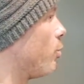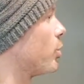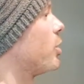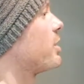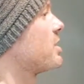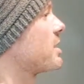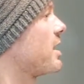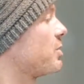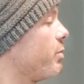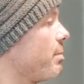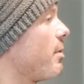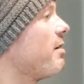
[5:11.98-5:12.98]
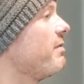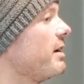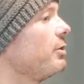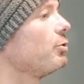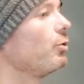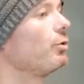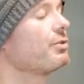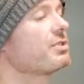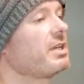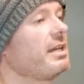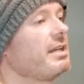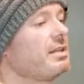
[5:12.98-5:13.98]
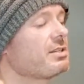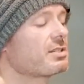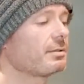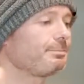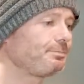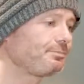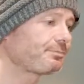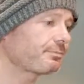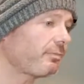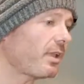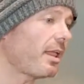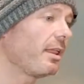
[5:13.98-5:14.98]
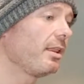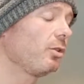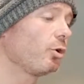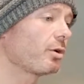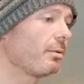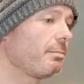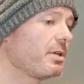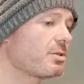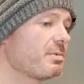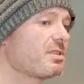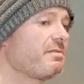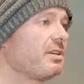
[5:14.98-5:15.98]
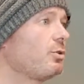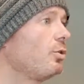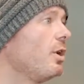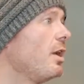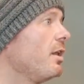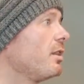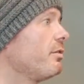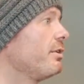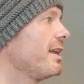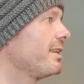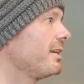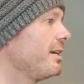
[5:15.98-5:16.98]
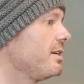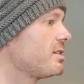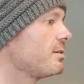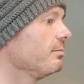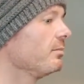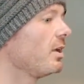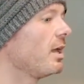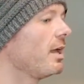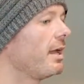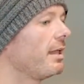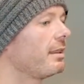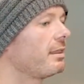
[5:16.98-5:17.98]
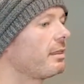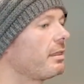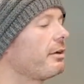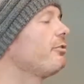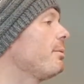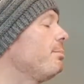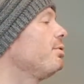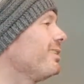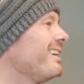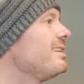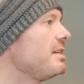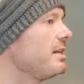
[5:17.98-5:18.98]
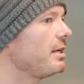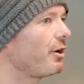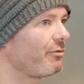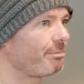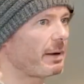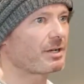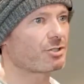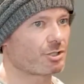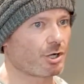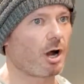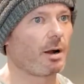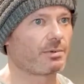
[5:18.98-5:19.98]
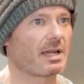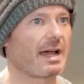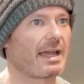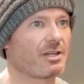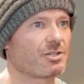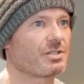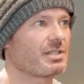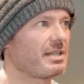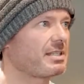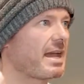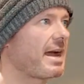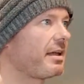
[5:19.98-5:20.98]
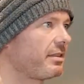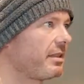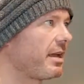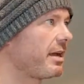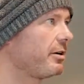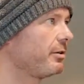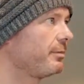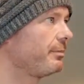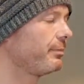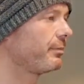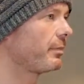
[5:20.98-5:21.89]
what I discuss with my vendors is, look, Mr. Vendor, the reality is there are plenty of budget type agencies out there